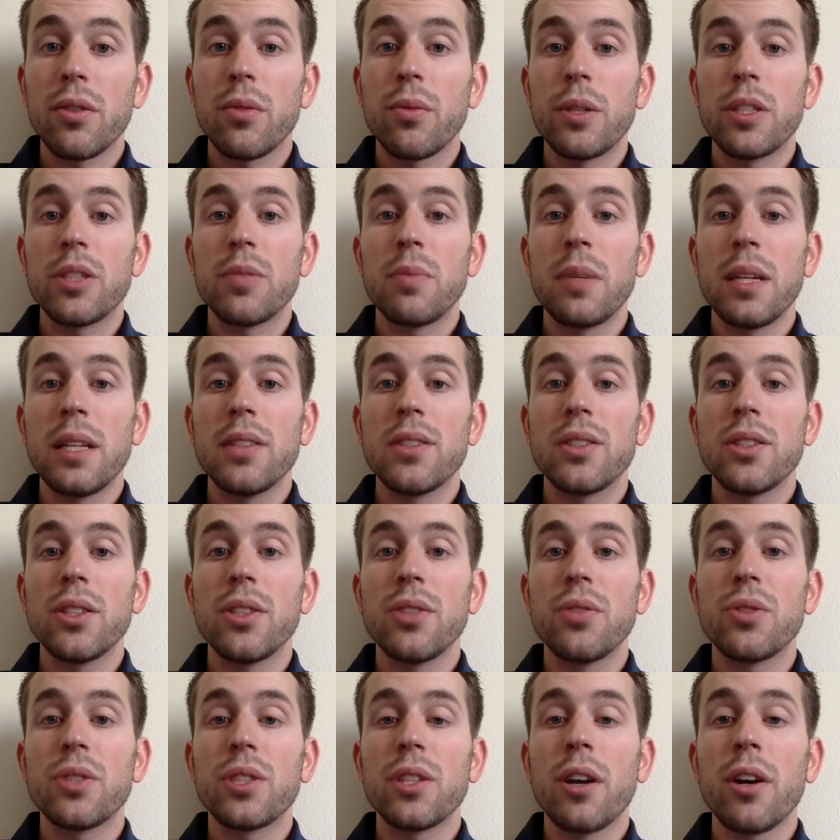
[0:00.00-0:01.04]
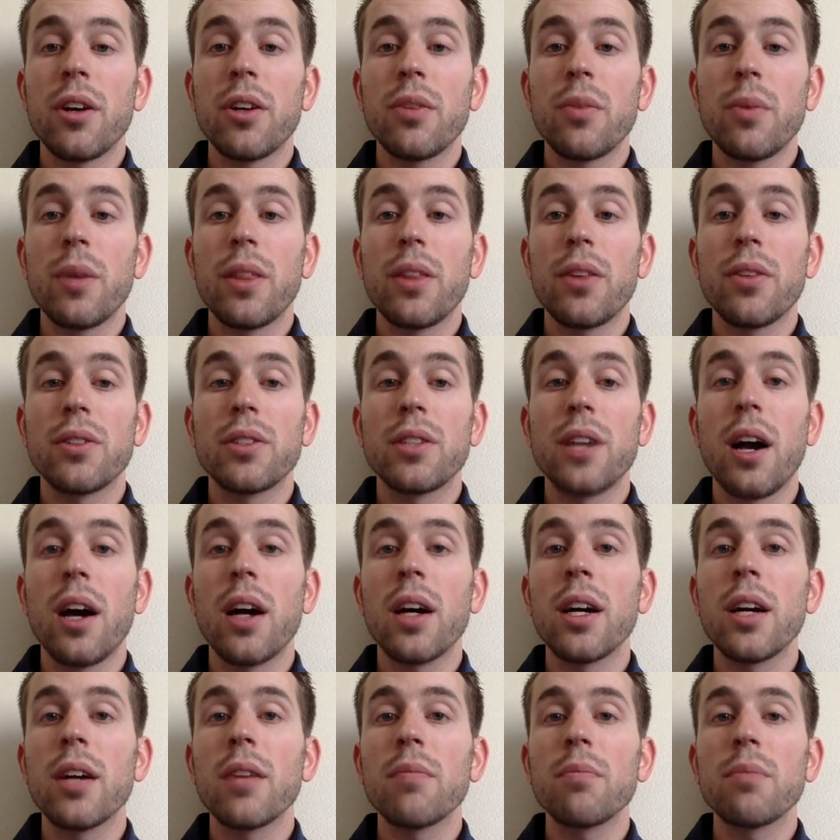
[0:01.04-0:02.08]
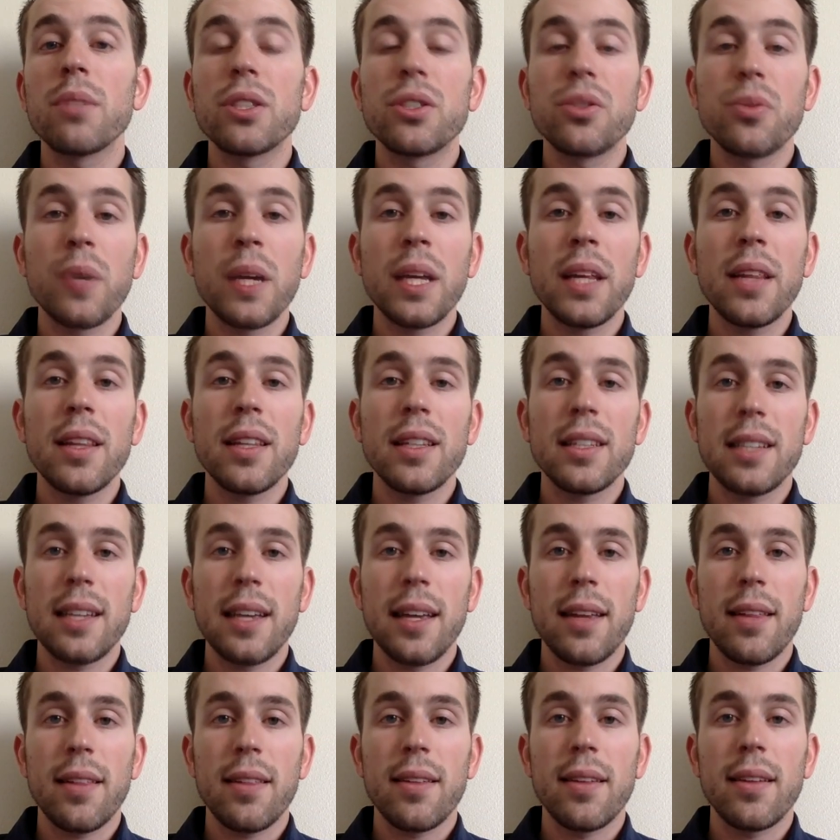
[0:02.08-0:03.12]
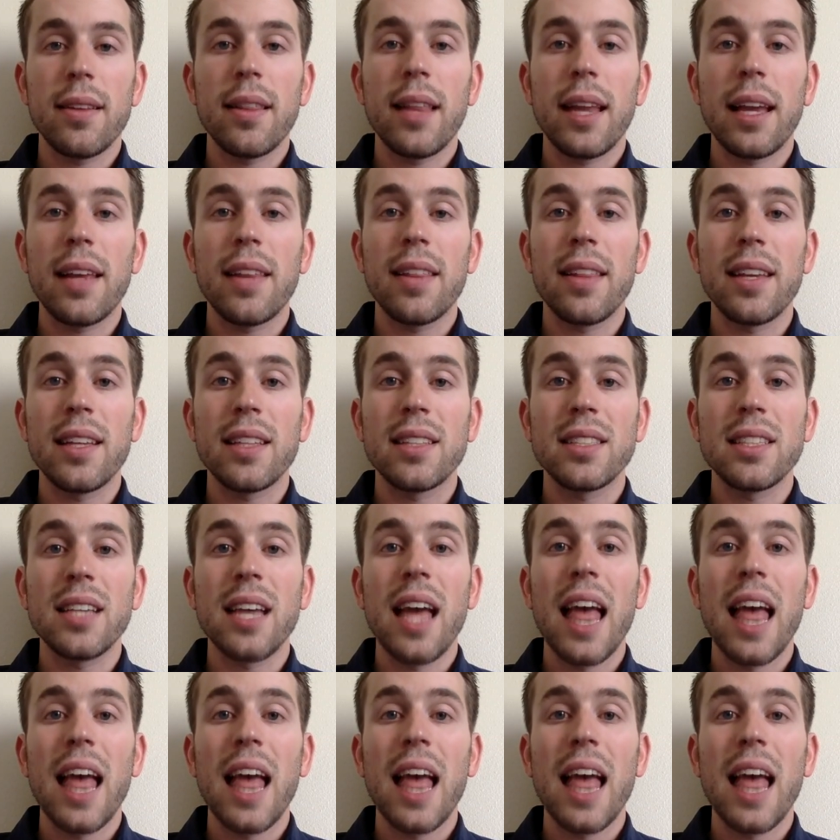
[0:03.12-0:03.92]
which means you start with your tongue between the teeth, like this.